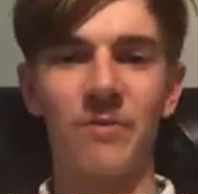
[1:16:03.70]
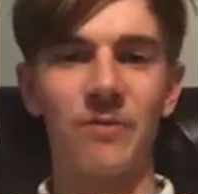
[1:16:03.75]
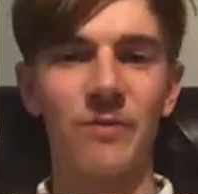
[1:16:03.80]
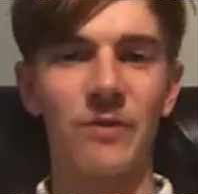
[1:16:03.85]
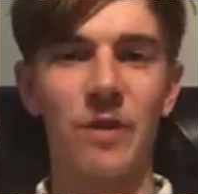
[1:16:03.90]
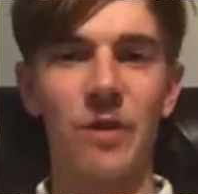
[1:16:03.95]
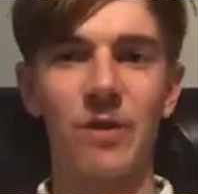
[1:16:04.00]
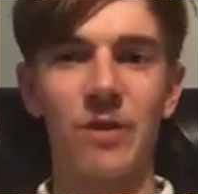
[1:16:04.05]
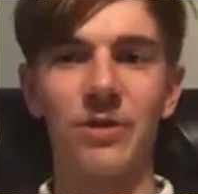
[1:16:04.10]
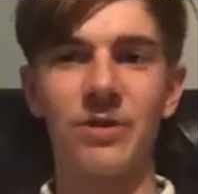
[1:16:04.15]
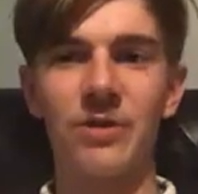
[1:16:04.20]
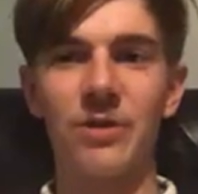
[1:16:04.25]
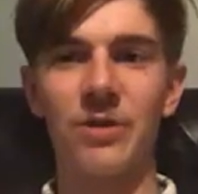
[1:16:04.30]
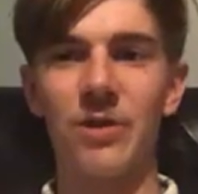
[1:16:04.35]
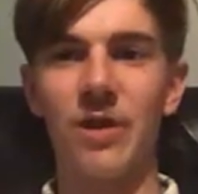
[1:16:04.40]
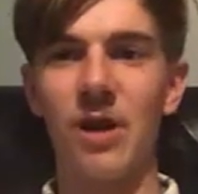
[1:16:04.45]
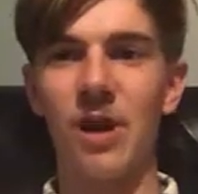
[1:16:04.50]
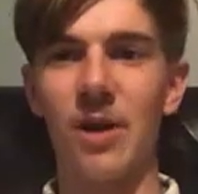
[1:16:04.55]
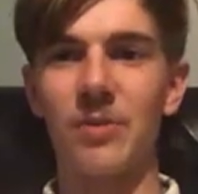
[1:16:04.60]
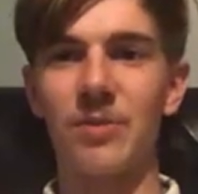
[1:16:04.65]
calls the
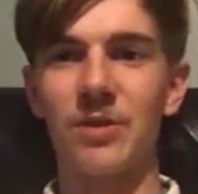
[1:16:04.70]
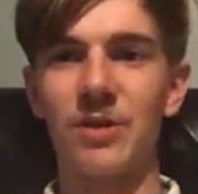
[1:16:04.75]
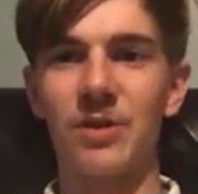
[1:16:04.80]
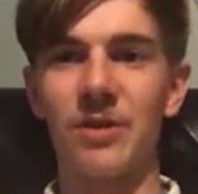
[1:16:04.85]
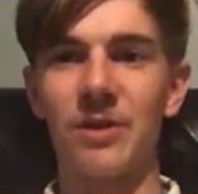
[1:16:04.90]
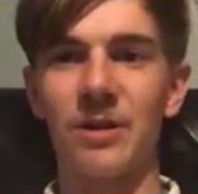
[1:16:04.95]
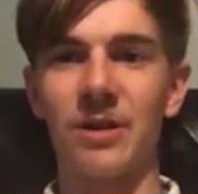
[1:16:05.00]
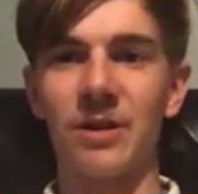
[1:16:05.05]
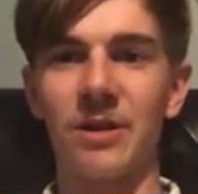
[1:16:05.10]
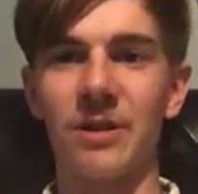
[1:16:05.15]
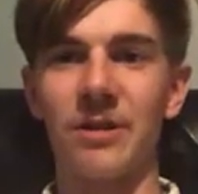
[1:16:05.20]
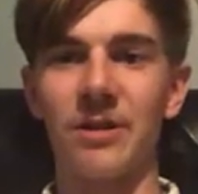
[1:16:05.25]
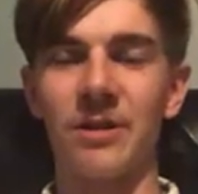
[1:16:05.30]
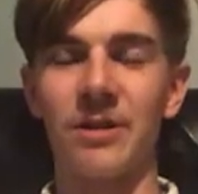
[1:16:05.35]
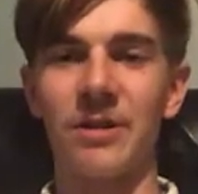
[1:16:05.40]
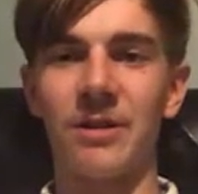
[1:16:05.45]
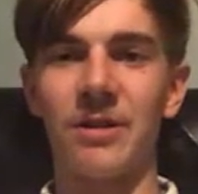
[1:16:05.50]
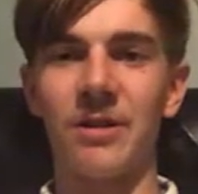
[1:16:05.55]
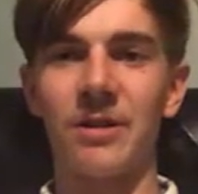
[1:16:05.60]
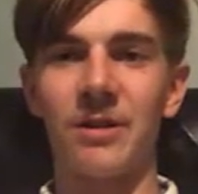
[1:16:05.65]
cops on
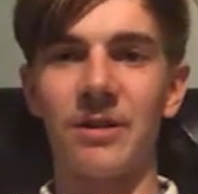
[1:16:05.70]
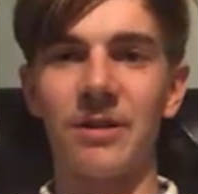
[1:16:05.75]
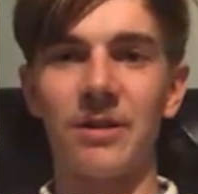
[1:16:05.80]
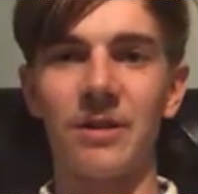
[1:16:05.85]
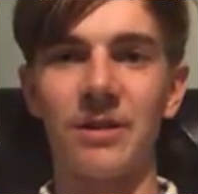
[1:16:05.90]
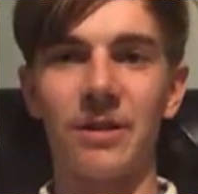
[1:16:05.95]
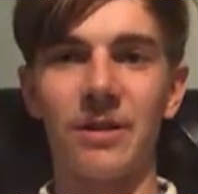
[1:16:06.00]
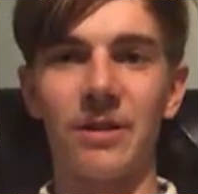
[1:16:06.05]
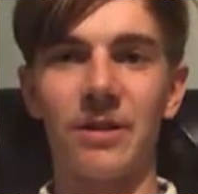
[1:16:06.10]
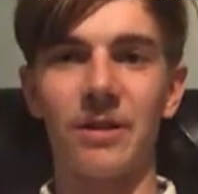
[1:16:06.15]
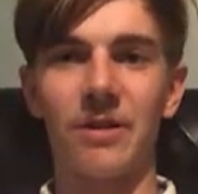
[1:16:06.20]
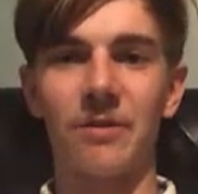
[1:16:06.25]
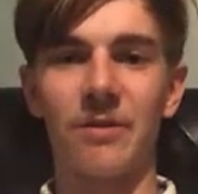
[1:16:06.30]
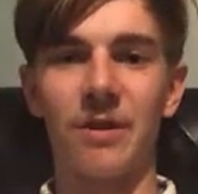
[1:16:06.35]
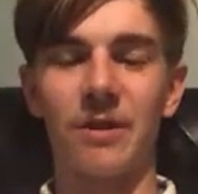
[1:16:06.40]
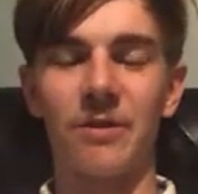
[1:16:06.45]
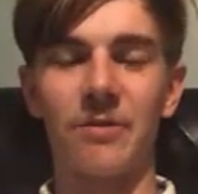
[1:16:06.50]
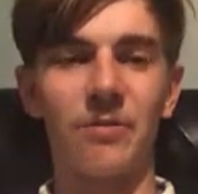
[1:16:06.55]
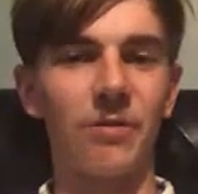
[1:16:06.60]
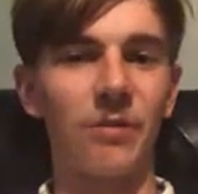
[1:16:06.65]

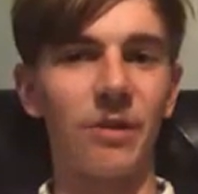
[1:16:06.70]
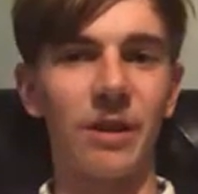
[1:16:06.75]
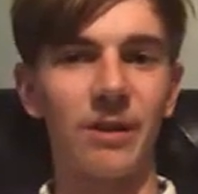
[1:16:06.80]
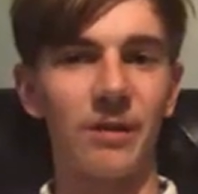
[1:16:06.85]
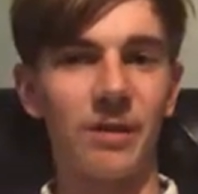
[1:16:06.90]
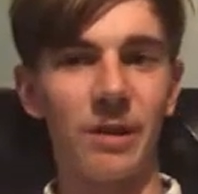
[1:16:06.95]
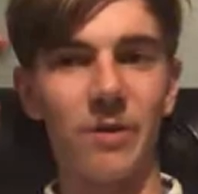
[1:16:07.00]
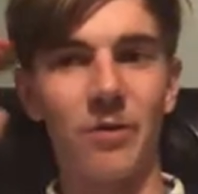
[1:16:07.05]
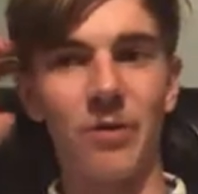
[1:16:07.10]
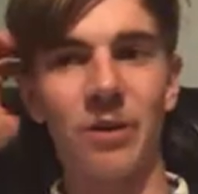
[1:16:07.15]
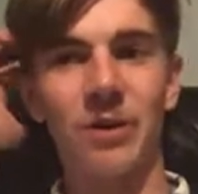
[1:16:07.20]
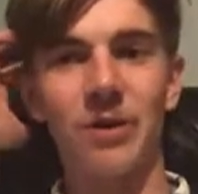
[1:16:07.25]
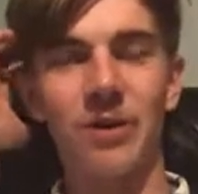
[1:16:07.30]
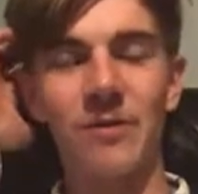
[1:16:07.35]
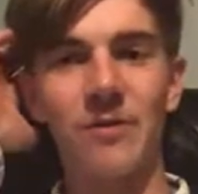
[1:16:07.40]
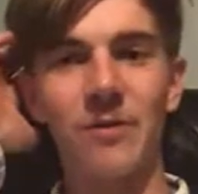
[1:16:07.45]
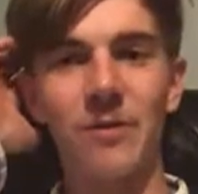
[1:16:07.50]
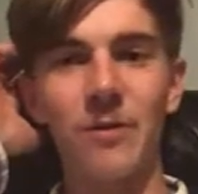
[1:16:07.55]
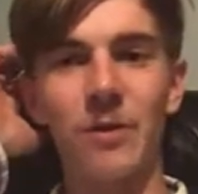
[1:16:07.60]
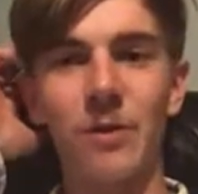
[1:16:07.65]
like when a
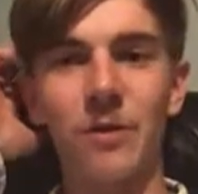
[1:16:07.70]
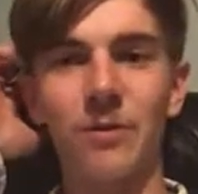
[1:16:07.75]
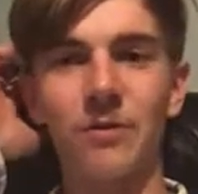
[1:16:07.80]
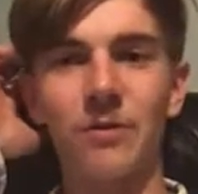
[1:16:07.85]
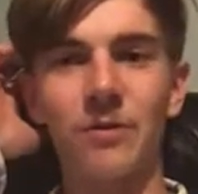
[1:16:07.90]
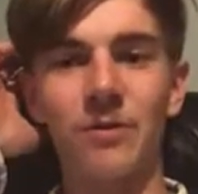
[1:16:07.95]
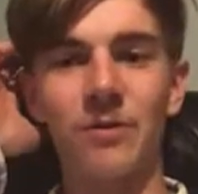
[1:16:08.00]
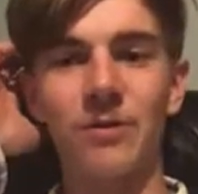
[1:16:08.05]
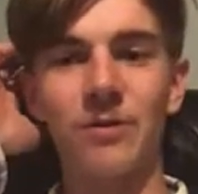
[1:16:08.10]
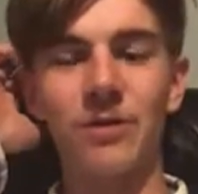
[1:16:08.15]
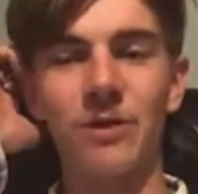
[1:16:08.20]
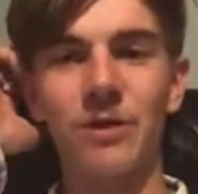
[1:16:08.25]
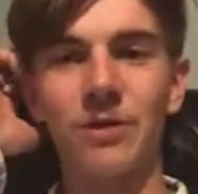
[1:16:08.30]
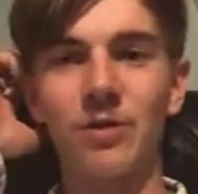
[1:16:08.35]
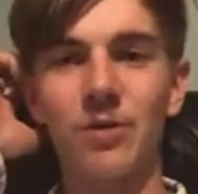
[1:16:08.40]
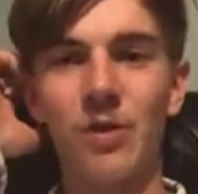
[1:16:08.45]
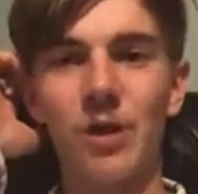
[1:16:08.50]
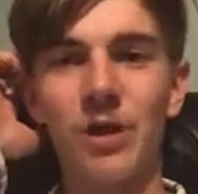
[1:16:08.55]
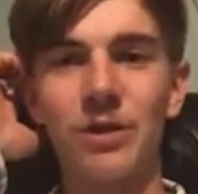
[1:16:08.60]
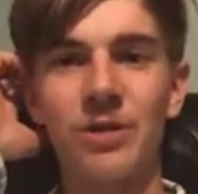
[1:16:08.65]
difficult
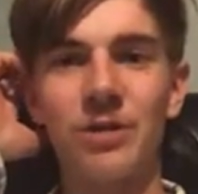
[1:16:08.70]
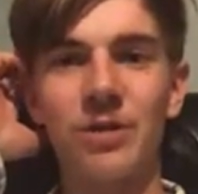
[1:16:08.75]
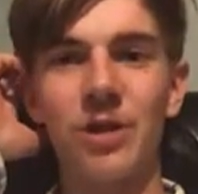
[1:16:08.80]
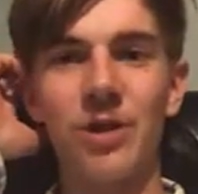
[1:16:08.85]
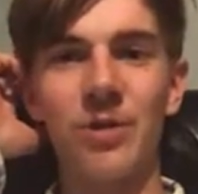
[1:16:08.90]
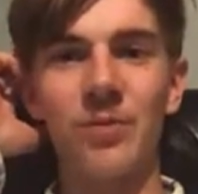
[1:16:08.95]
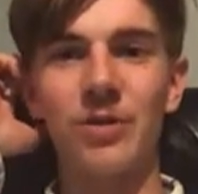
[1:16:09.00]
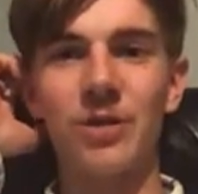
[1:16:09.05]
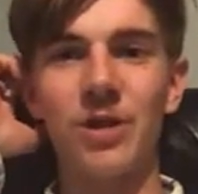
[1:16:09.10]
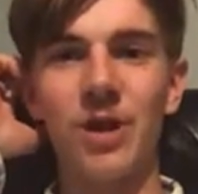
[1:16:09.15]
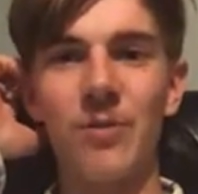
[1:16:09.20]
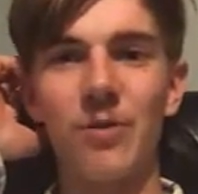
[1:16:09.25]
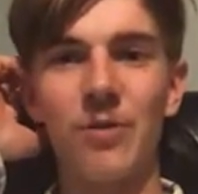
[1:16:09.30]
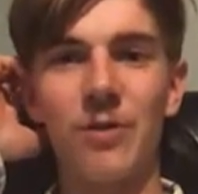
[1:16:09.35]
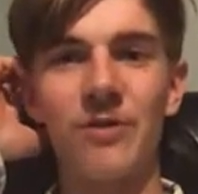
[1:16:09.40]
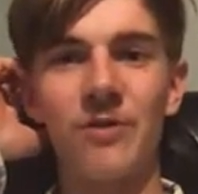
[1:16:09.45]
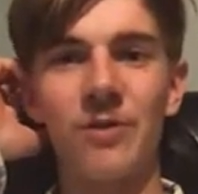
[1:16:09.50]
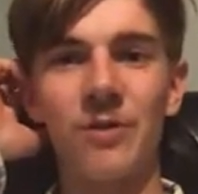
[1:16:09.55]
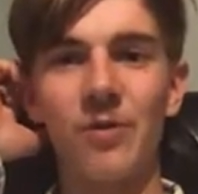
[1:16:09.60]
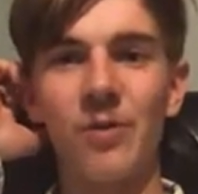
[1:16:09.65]
situation comes up,
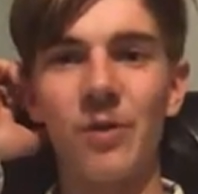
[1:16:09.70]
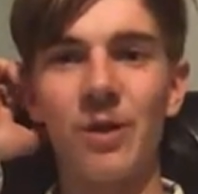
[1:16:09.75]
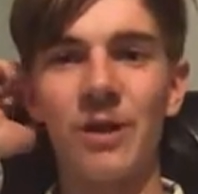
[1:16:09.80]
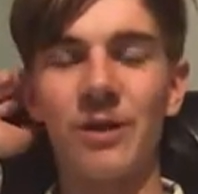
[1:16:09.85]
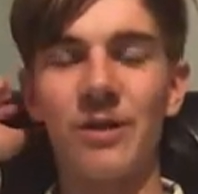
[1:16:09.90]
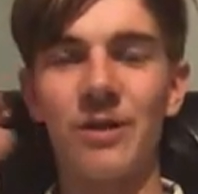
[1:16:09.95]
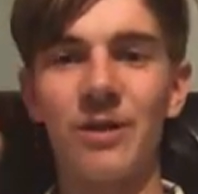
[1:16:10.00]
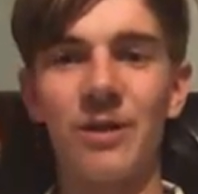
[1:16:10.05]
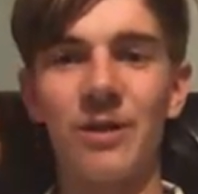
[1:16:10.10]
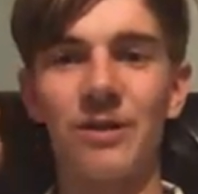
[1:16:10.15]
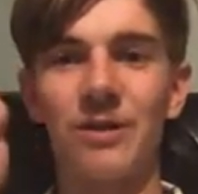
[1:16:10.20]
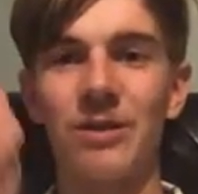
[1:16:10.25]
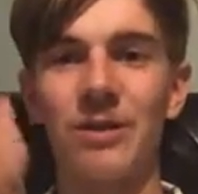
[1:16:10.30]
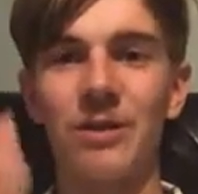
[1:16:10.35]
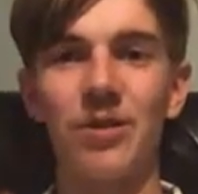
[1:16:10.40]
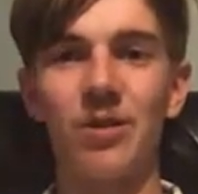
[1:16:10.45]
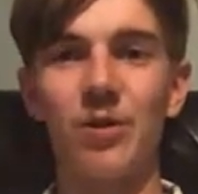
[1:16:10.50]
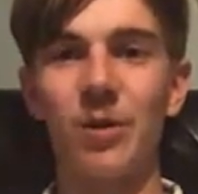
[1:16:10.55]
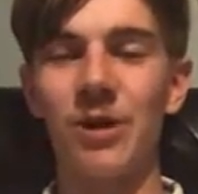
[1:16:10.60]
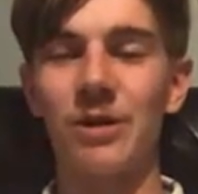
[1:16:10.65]
or even when a
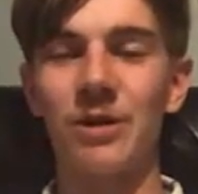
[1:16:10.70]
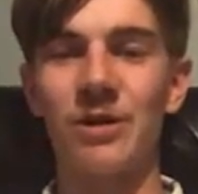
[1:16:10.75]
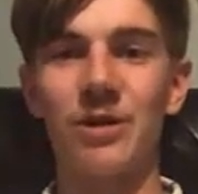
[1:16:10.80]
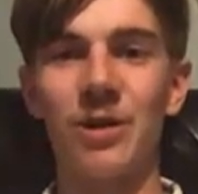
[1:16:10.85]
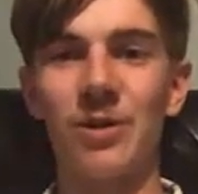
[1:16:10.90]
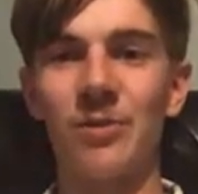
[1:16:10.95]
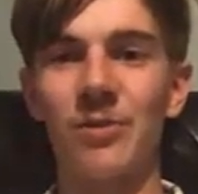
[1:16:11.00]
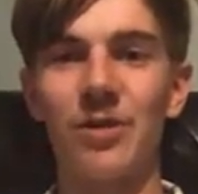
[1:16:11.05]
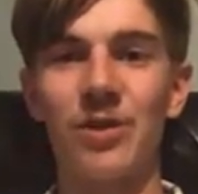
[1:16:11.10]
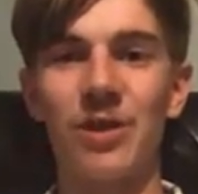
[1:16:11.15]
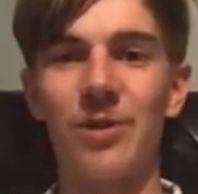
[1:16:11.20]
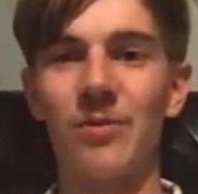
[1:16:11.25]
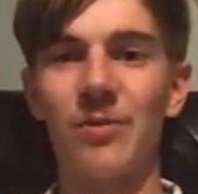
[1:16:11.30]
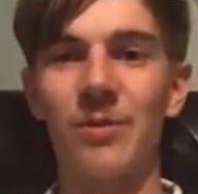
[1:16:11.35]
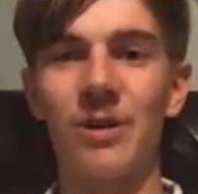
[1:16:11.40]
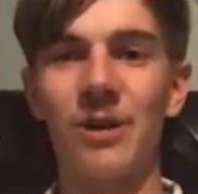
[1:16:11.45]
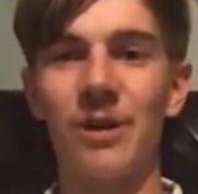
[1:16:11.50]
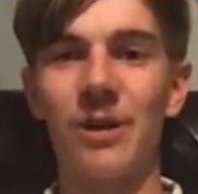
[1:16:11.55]
situation comes up